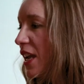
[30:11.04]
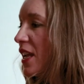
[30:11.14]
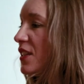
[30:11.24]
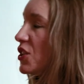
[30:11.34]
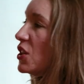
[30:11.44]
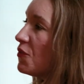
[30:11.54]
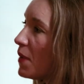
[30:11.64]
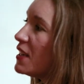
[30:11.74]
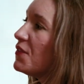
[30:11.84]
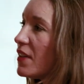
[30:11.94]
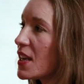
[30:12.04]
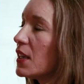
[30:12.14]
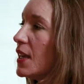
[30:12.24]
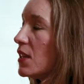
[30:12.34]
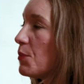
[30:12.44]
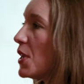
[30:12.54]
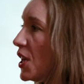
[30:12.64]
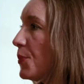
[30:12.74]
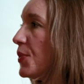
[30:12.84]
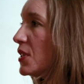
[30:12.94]
is, you've made it very clear that
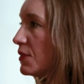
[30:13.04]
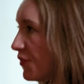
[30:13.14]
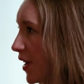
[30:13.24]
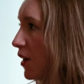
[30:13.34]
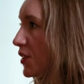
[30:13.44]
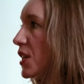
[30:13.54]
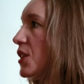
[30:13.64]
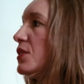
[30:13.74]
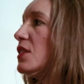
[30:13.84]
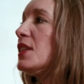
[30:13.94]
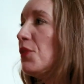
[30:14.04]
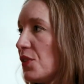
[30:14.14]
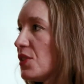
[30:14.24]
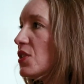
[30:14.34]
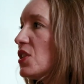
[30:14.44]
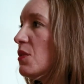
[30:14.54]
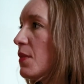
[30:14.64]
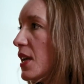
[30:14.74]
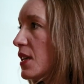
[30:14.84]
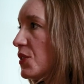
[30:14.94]
purpose, values, the difference that you
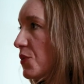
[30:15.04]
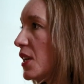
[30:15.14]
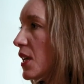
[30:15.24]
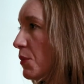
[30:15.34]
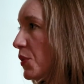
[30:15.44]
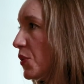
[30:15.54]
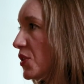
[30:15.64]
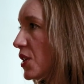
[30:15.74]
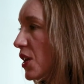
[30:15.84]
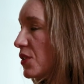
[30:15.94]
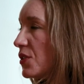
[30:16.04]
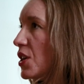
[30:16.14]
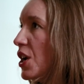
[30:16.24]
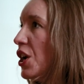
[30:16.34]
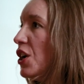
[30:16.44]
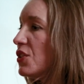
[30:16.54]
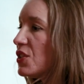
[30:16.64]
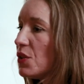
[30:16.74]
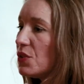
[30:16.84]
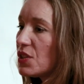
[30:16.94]
make is really important.
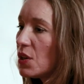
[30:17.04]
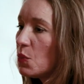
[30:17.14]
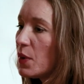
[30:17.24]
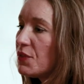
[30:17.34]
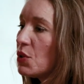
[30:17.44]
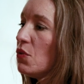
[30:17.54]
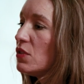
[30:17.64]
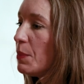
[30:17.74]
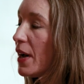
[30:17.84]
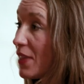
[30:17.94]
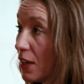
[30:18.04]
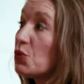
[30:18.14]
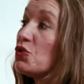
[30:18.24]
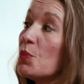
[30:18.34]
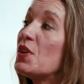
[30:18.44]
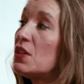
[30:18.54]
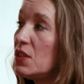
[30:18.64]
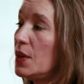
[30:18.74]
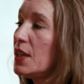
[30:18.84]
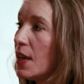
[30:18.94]
So we've talked about the actual job that you're
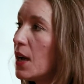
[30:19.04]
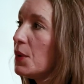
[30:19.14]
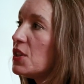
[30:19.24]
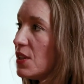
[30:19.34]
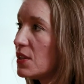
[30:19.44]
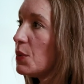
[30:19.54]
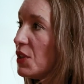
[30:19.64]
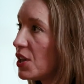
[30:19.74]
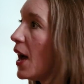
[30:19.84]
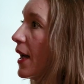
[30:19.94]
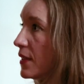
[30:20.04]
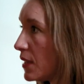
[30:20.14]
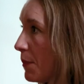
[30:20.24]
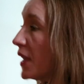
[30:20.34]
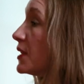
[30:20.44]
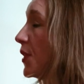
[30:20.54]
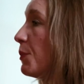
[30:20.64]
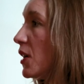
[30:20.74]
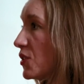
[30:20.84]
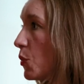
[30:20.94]
doing now, which has a massive
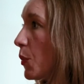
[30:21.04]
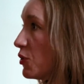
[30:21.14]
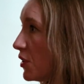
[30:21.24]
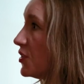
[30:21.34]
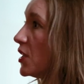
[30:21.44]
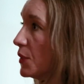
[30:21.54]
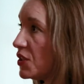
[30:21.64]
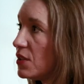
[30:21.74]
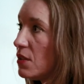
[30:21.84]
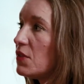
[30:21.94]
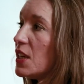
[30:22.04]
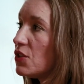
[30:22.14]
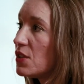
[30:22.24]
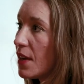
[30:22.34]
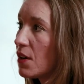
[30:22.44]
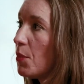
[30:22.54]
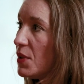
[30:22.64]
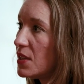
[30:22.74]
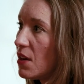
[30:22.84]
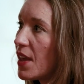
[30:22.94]
impact on what we're trying to do, which is to reach net
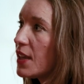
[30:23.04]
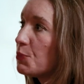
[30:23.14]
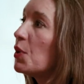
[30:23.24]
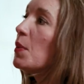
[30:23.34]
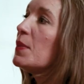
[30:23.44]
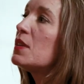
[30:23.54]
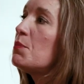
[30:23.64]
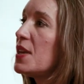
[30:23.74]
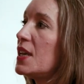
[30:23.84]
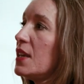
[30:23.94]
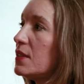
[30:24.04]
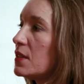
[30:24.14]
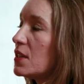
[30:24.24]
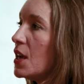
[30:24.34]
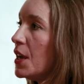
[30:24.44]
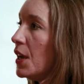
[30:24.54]
carbon zero. That's probably the biggest